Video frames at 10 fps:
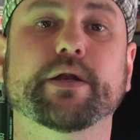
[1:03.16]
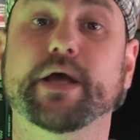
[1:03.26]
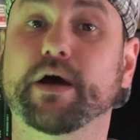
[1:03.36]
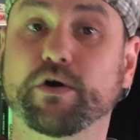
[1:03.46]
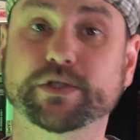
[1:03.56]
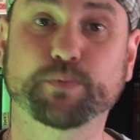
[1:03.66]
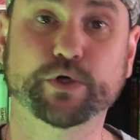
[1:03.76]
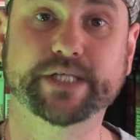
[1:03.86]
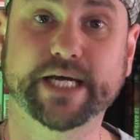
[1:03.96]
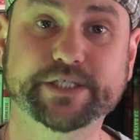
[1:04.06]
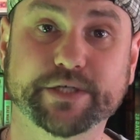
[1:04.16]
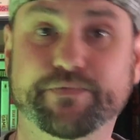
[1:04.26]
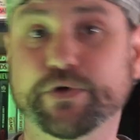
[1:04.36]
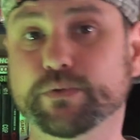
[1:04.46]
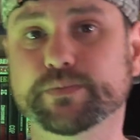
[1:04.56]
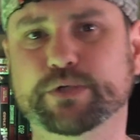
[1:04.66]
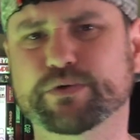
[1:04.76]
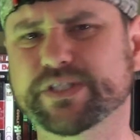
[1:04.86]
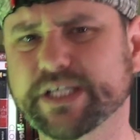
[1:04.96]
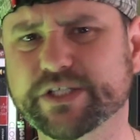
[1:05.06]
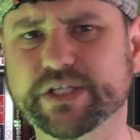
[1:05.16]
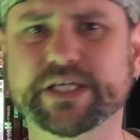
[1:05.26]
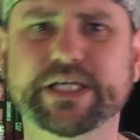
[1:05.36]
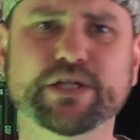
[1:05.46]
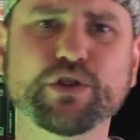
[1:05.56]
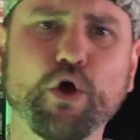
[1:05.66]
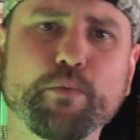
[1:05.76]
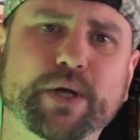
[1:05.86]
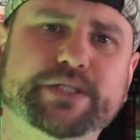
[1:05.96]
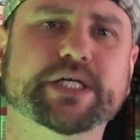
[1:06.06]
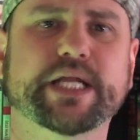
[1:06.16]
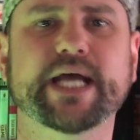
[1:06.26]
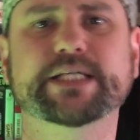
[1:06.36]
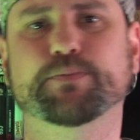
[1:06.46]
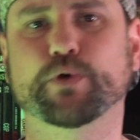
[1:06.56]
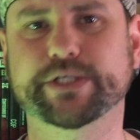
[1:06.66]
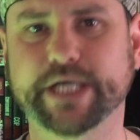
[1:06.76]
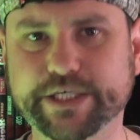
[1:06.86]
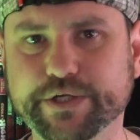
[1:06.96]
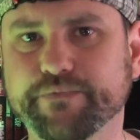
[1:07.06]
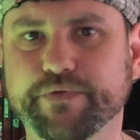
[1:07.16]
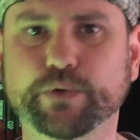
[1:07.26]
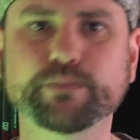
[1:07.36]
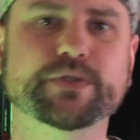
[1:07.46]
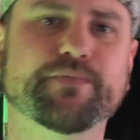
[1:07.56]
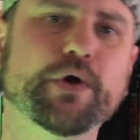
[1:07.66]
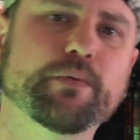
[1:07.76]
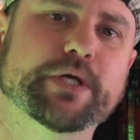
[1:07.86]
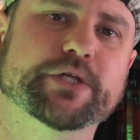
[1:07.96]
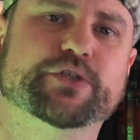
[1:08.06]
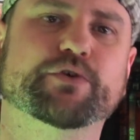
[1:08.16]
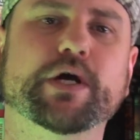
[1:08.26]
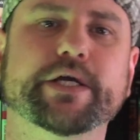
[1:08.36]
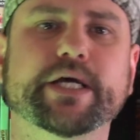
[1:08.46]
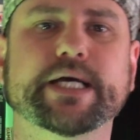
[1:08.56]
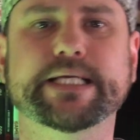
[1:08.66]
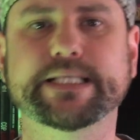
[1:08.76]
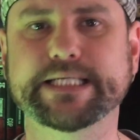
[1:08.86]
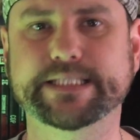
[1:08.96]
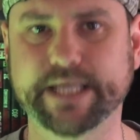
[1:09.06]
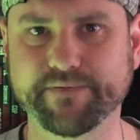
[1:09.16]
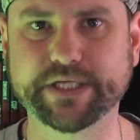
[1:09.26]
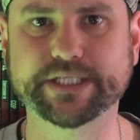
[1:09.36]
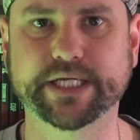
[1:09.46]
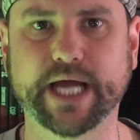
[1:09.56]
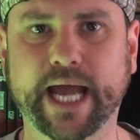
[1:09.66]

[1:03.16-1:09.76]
Now, Ozploitation films are essentially low-budget exploitation films filmed in Australia in the 70s and